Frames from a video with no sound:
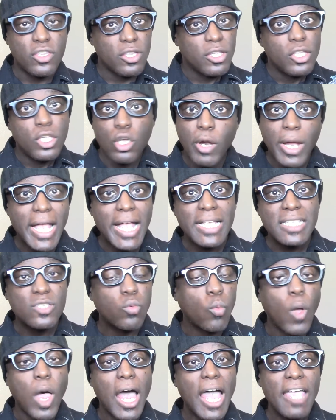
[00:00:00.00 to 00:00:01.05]
Your
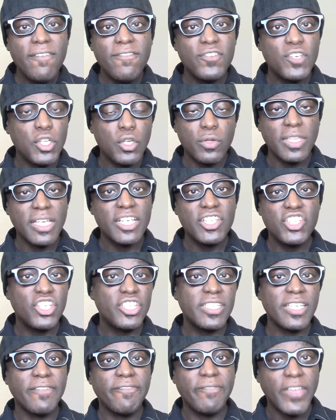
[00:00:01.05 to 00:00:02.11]
ex-wife, do you think she's
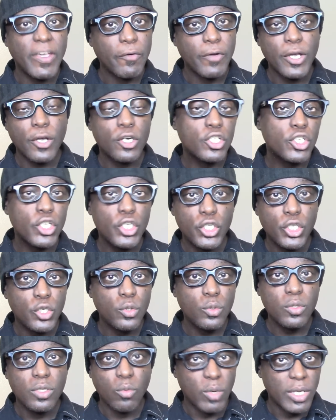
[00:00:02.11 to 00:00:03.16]
inferior to
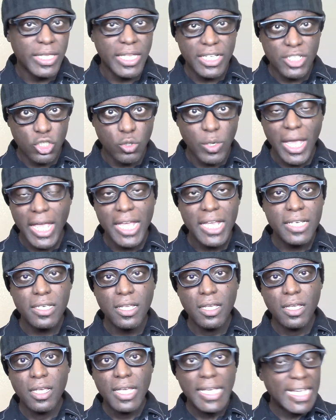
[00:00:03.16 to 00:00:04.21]
you, the one that you hate?
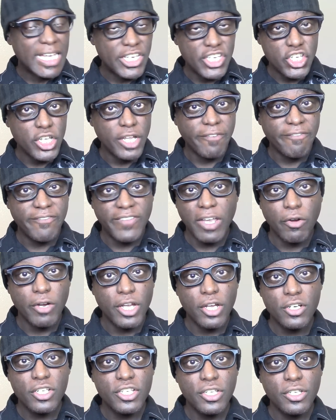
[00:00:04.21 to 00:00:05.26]
Is she
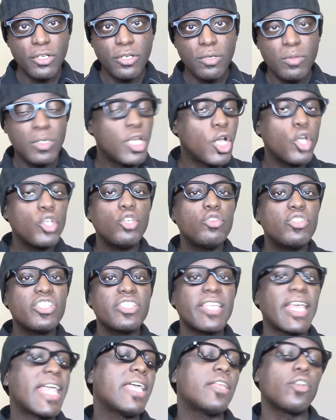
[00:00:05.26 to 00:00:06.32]
inferior to you? No, you just
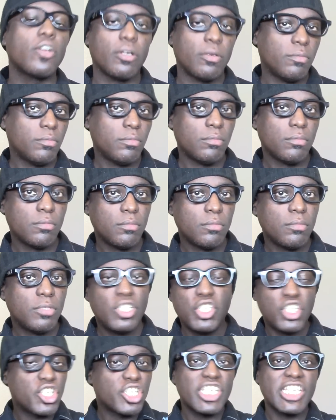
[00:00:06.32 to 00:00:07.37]
hate her.
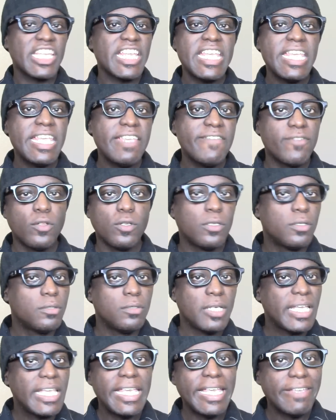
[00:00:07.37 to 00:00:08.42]
She's just an evil,
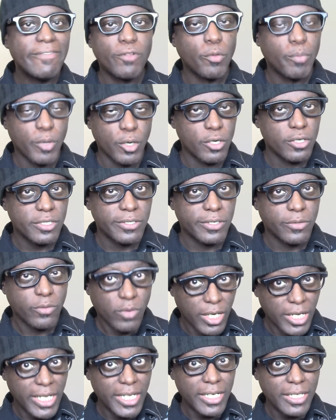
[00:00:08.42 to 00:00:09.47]
evil person,
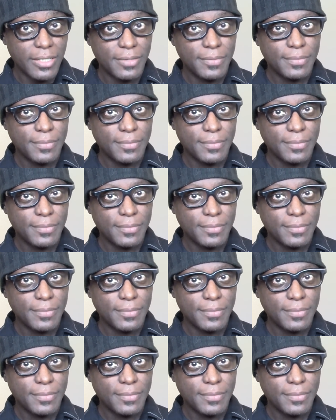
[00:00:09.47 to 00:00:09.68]
right?